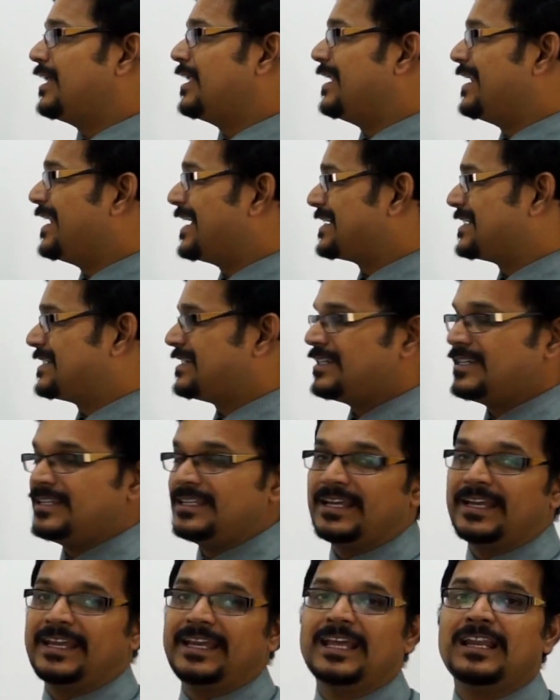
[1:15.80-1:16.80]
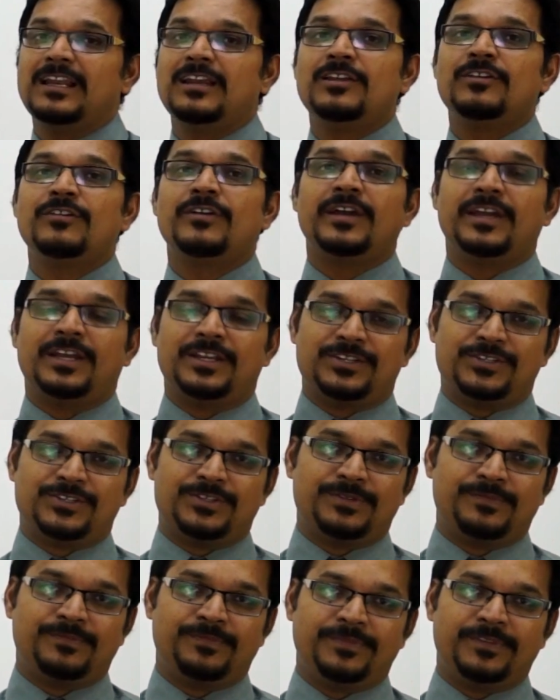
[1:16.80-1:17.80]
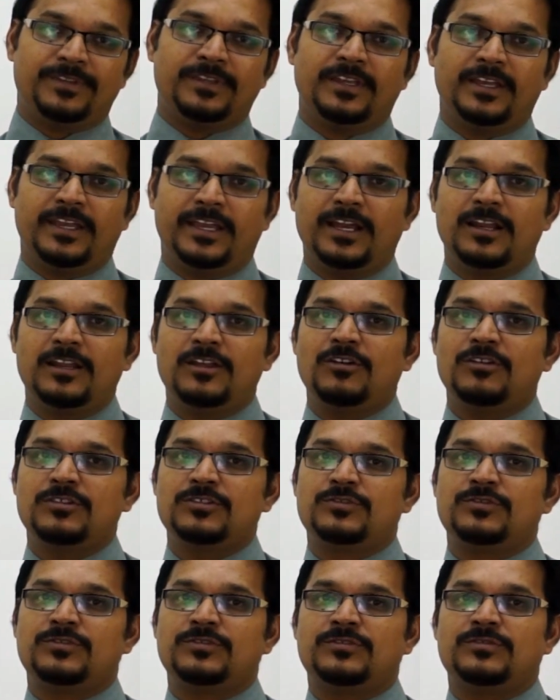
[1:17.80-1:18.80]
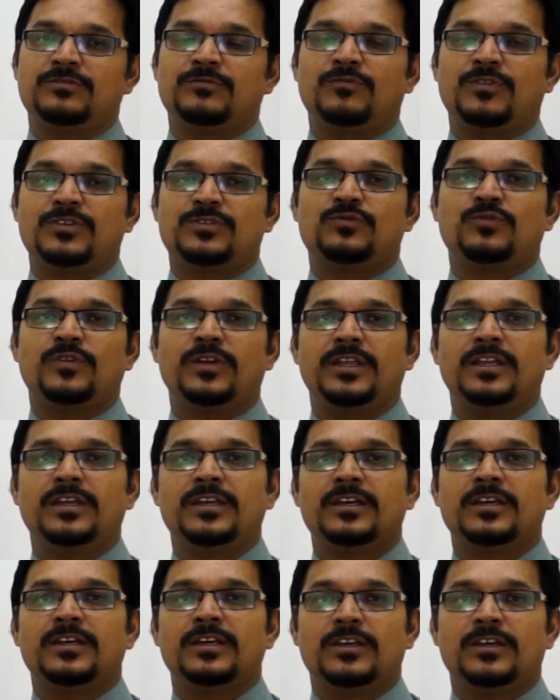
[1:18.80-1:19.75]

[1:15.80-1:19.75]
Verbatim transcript: Next, the Galileo age. Galileo was very